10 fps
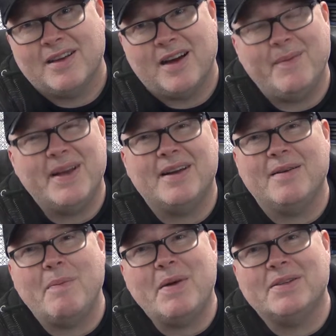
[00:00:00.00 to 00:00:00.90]
I mean,
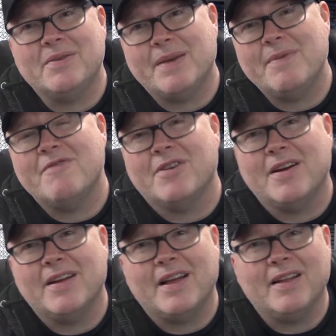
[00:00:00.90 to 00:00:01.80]
don't get me wrong.
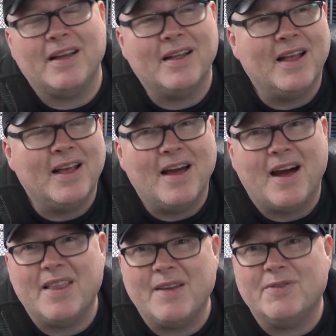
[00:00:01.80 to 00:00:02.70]

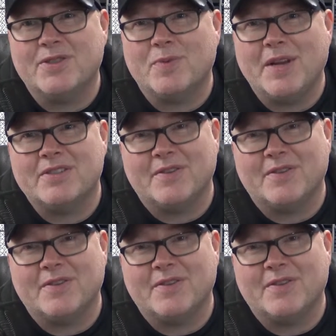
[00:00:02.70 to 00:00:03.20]
I love the Switch.